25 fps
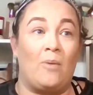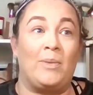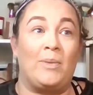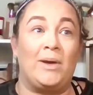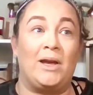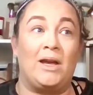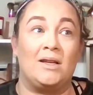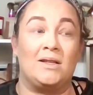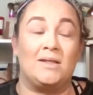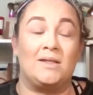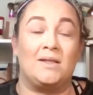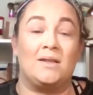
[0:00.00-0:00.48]

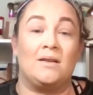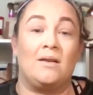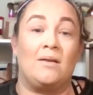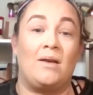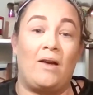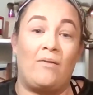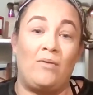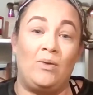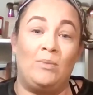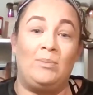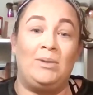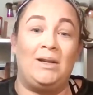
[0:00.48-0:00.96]
because
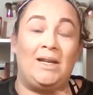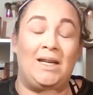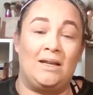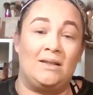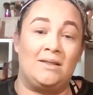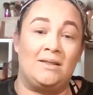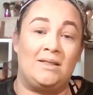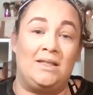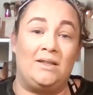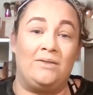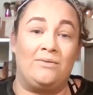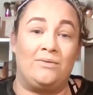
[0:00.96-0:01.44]
everybody
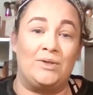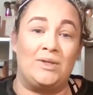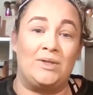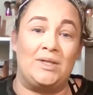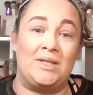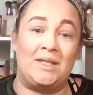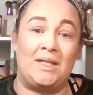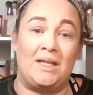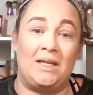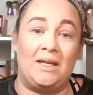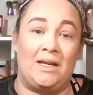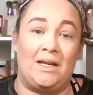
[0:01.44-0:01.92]
has different
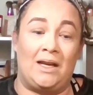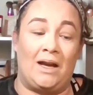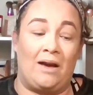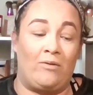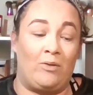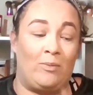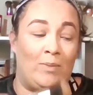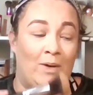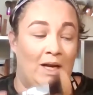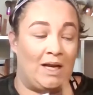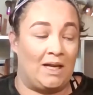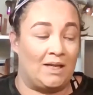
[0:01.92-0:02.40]
skin.
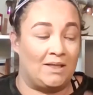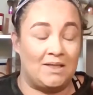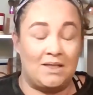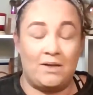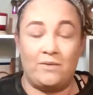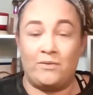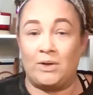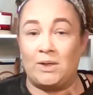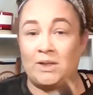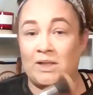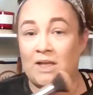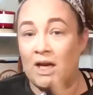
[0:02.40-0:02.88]
Everybody has
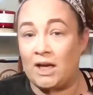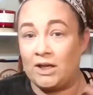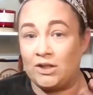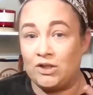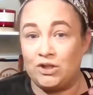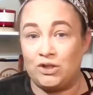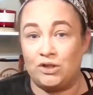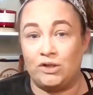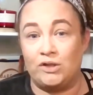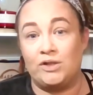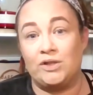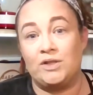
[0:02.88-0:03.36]
different
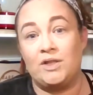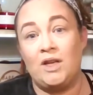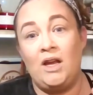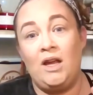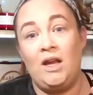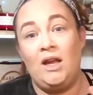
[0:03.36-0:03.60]
textures.